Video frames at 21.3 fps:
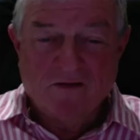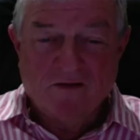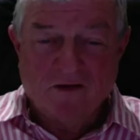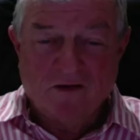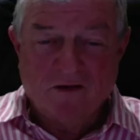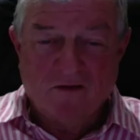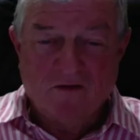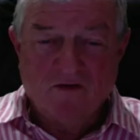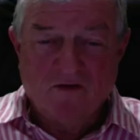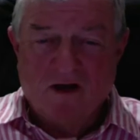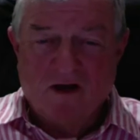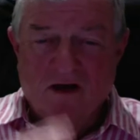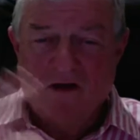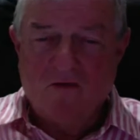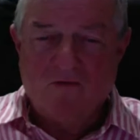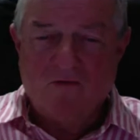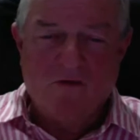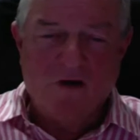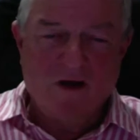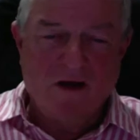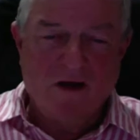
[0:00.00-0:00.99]
So there was a
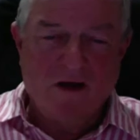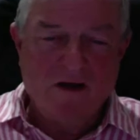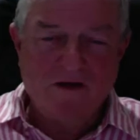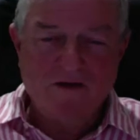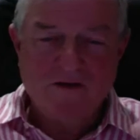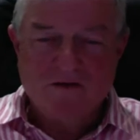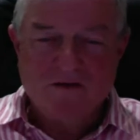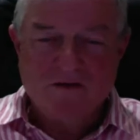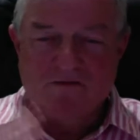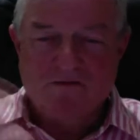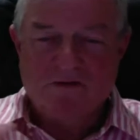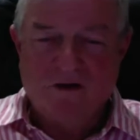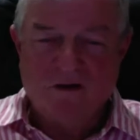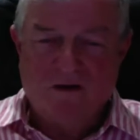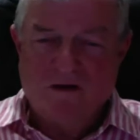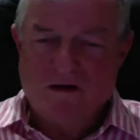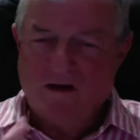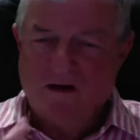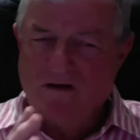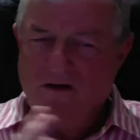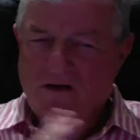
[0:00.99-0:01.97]
whole range of,
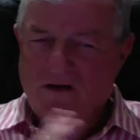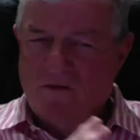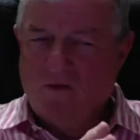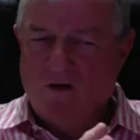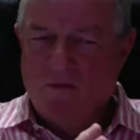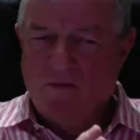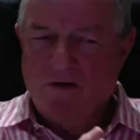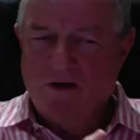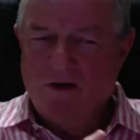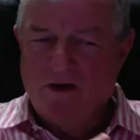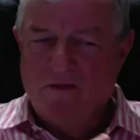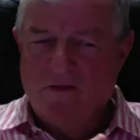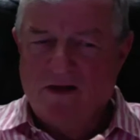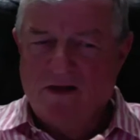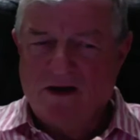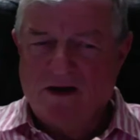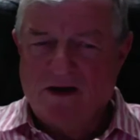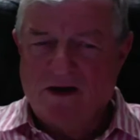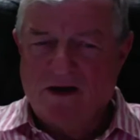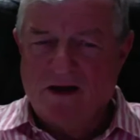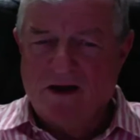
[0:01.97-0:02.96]
and I didn't want to be in
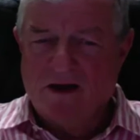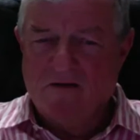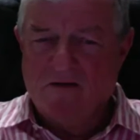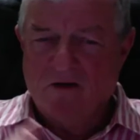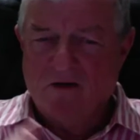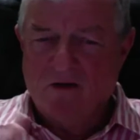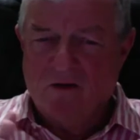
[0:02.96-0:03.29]
that category.